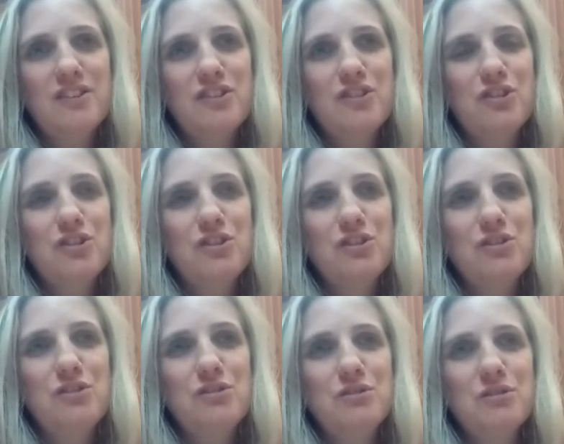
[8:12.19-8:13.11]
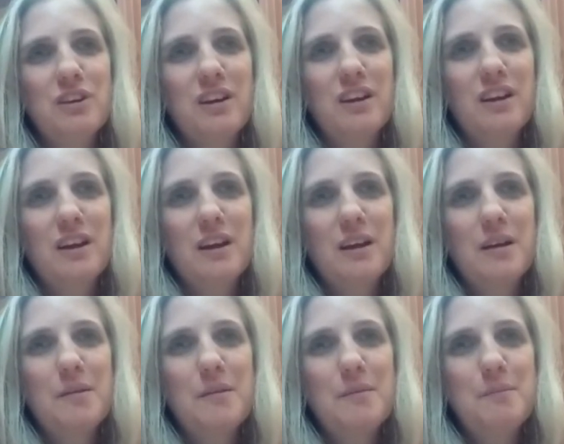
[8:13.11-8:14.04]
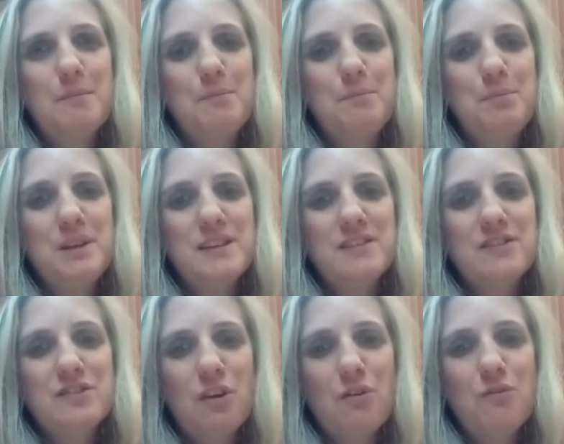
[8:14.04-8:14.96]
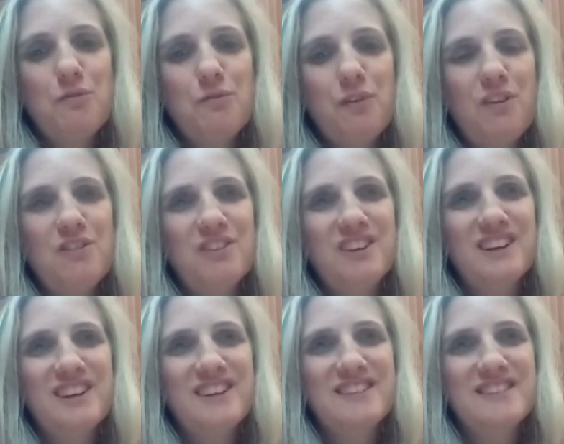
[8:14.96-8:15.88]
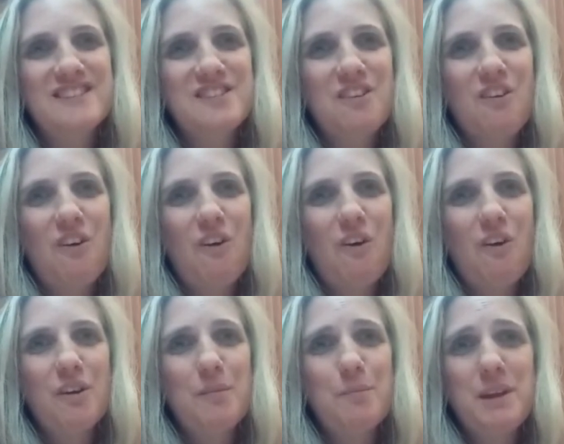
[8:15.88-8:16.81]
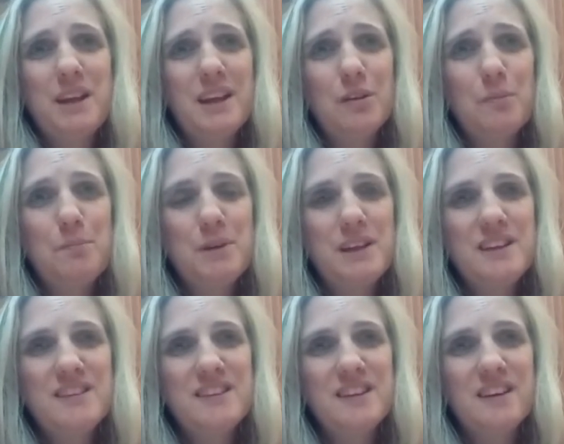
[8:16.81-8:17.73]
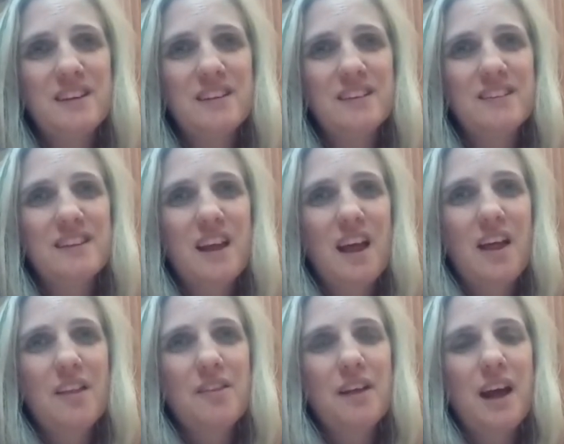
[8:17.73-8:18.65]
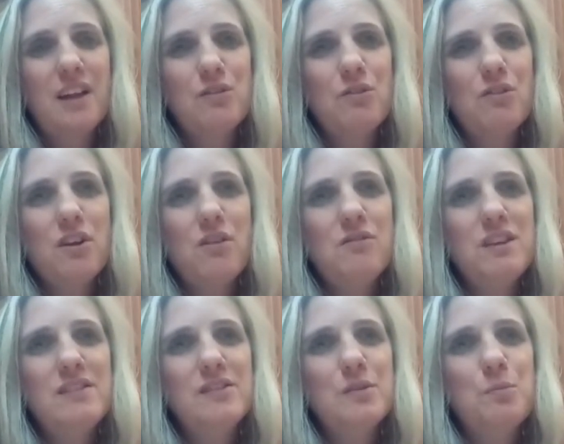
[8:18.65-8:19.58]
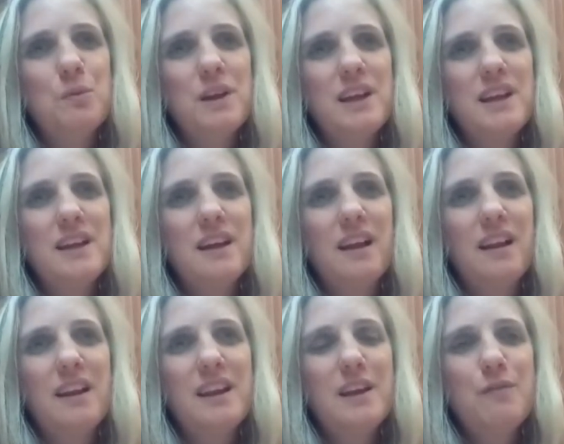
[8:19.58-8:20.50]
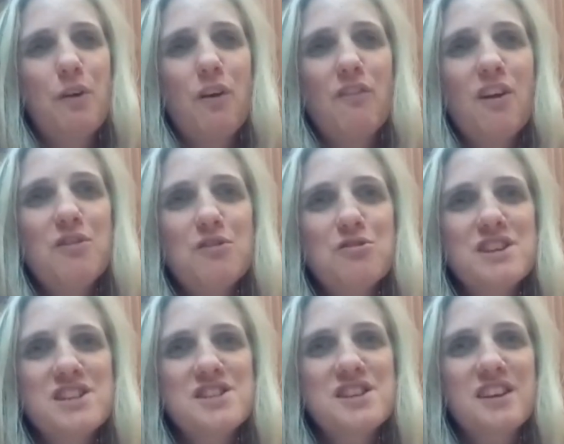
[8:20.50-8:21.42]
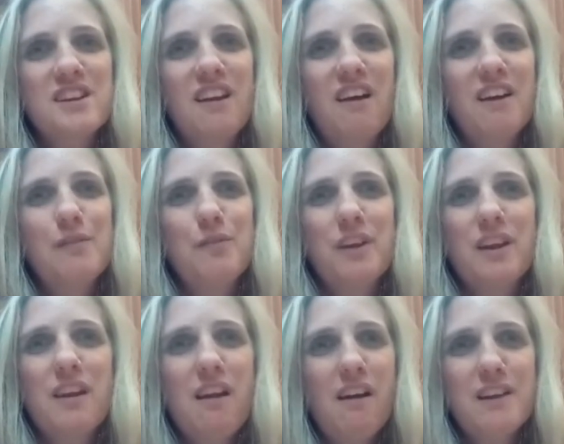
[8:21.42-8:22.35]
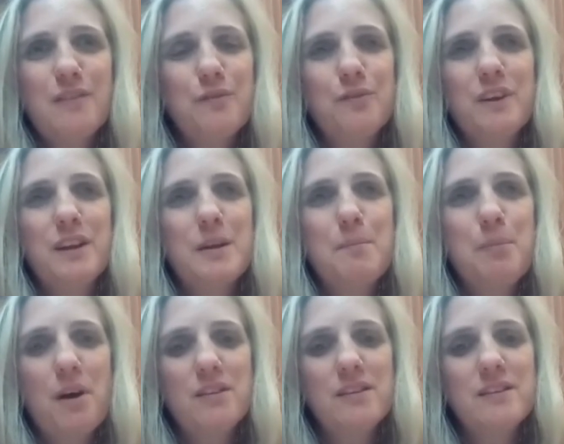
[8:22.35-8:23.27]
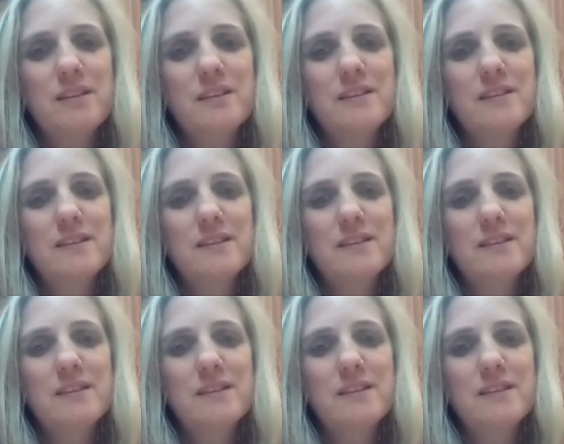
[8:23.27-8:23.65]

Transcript: to be so focused on being obedient that not only do we live our own Christian life and life in abundance,